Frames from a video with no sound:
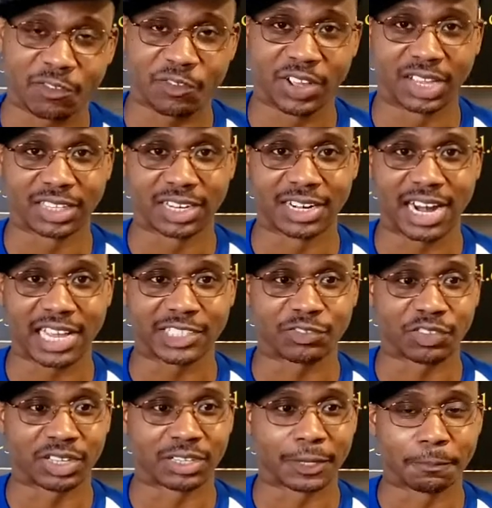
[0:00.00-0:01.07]
of the field to the next
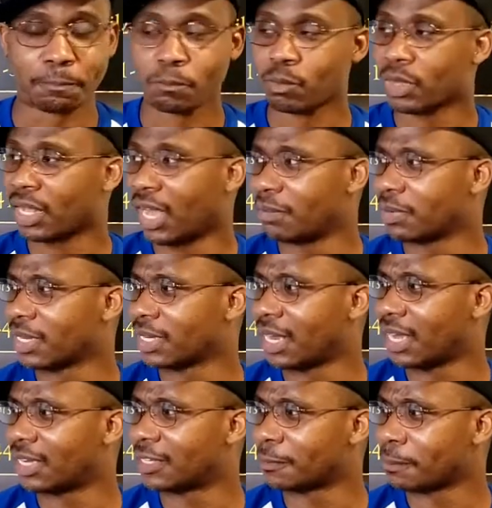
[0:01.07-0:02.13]
field. I'm looking
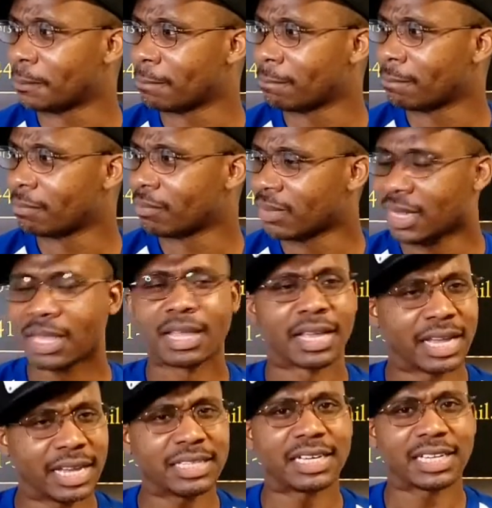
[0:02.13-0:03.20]
like,
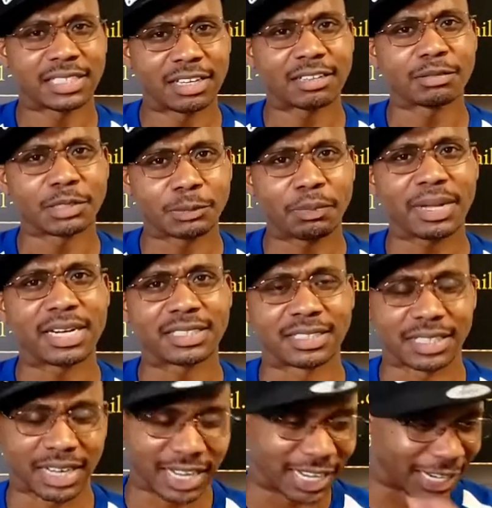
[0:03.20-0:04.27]
he just took some spinach
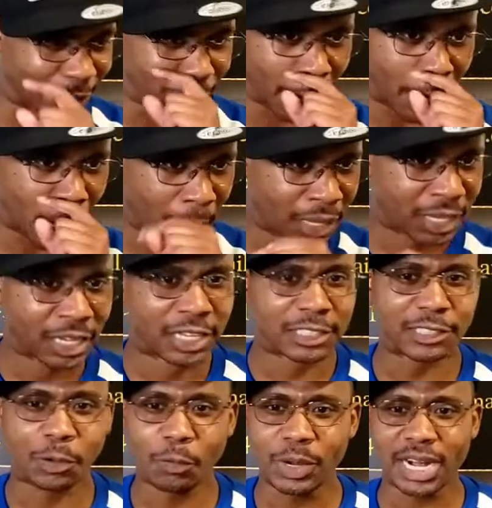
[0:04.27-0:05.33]
to the head, right?
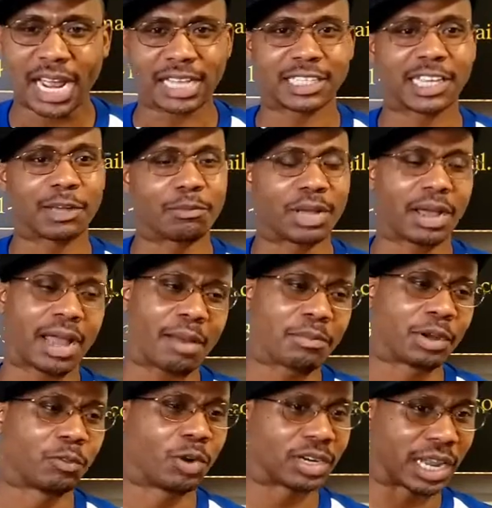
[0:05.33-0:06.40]
So we out there, man. I
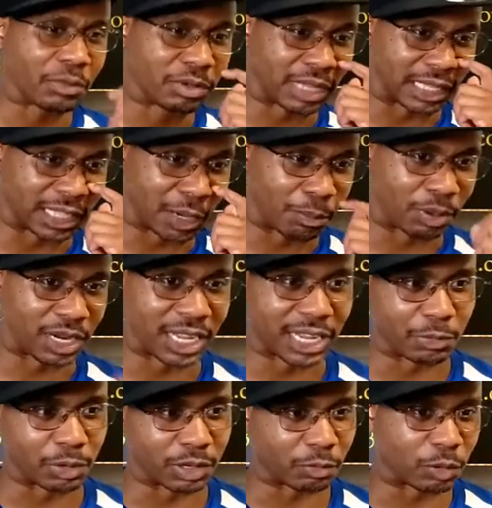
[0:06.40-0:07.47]
mean, one day we was out there
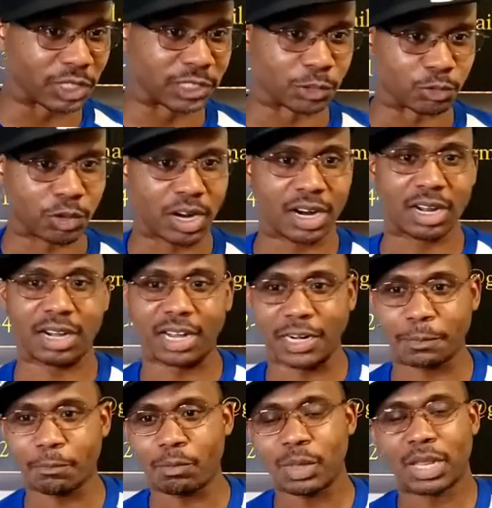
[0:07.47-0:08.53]
playing with, with
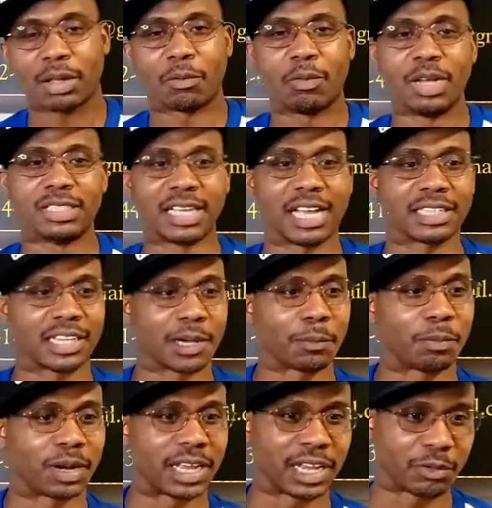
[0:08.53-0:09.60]
Gerard. We was out there
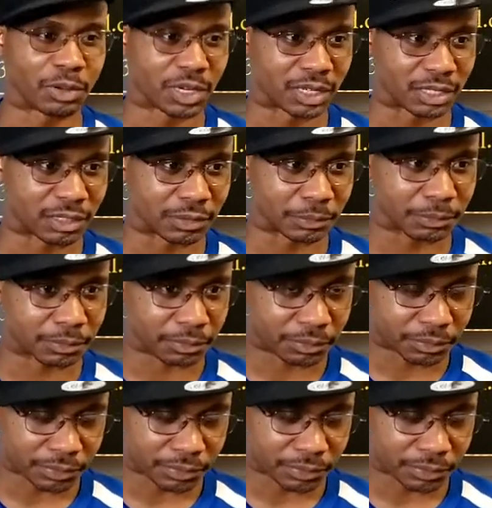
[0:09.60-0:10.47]
playing with, um,